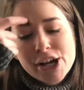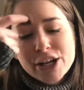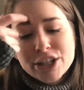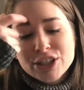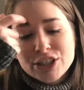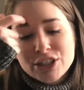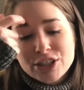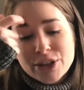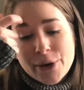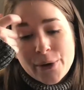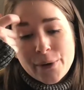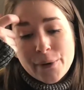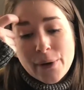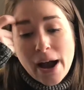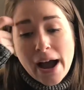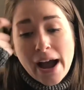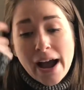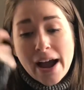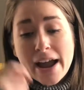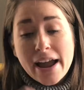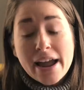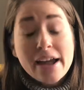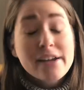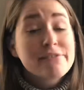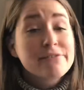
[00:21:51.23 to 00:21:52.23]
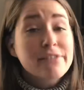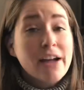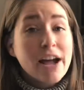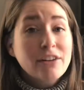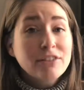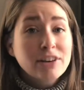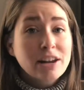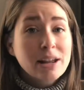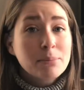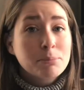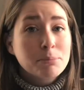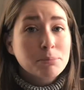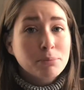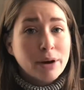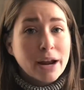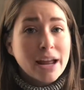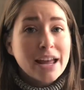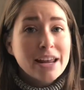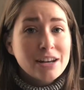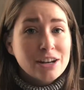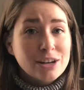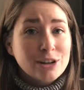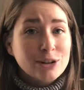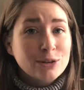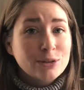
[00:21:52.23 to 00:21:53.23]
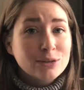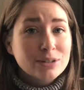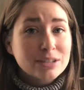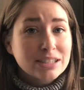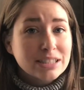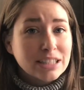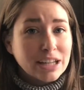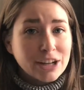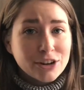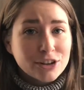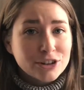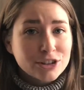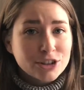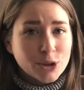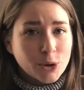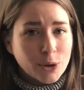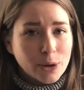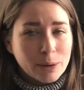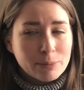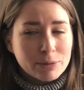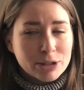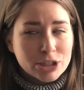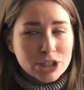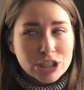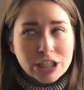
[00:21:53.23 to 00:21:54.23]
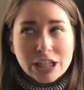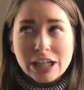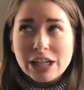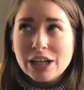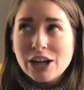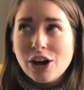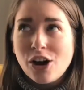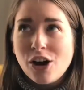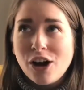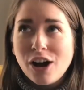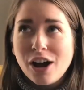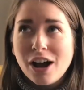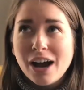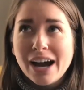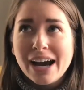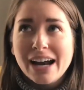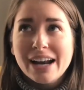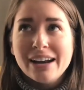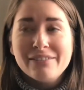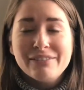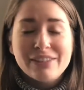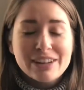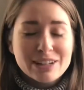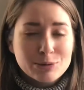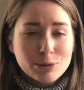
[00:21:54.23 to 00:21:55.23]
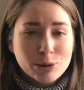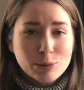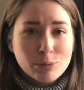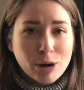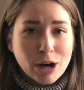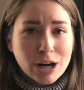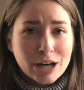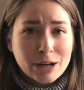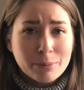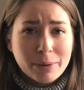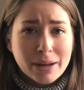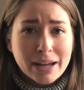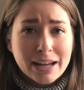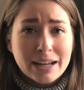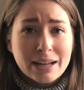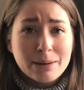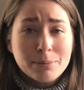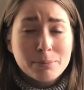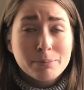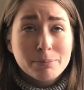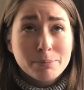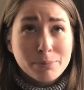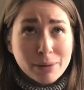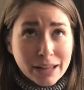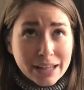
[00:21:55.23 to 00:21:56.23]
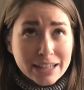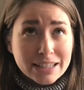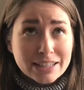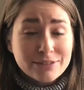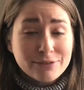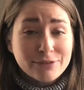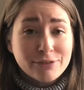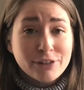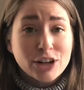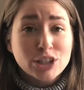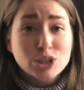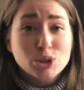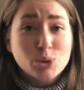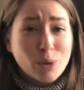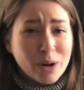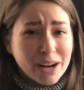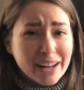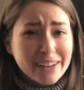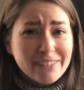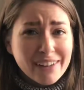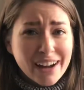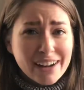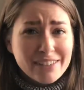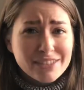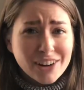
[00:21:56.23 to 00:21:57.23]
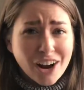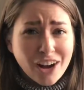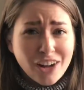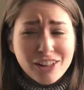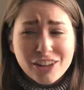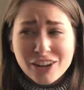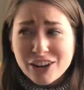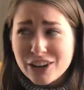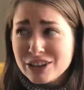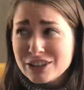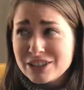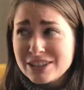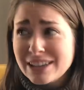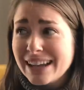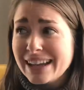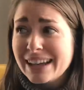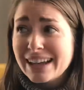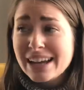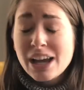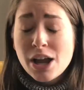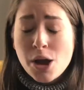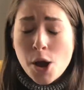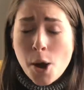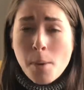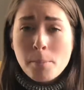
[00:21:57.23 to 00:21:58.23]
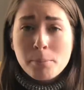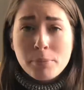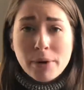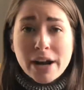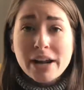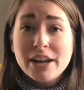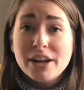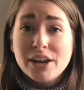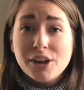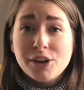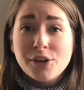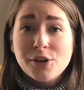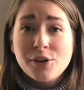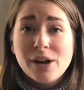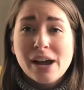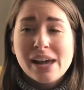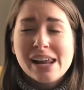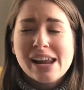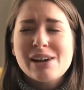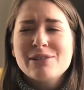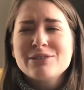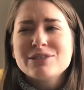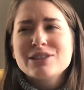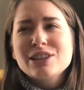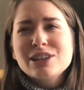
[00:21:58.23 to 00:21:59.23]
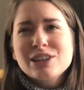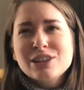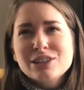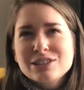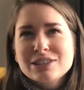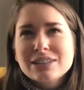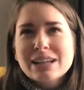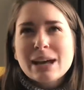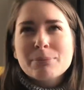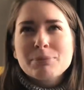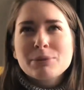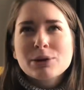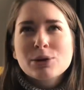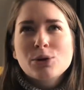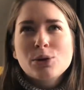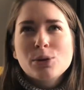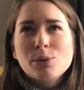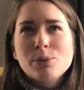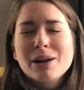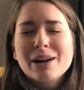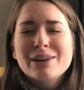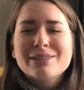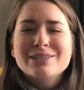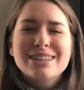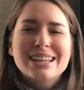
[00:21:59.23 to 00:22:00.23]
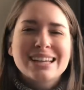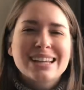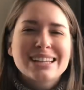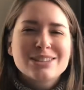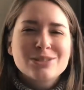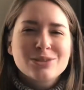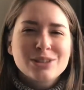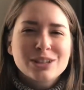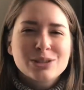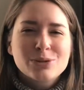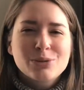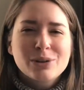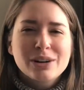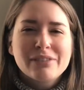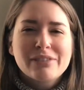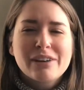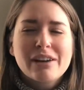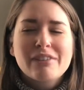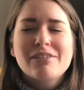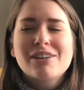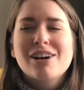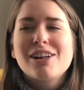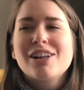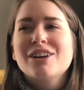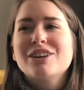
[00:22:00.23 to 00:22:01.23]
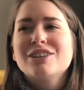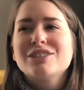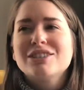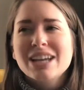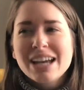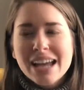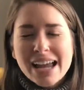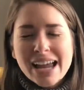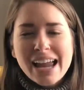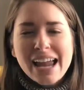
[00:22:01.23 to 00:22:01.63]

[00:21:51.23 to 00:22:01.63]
So I found a brand new Singer sewing machine on Facebook Marketplace for $25, like brand new. And I was a little skeptical, but I was like, it's only $25.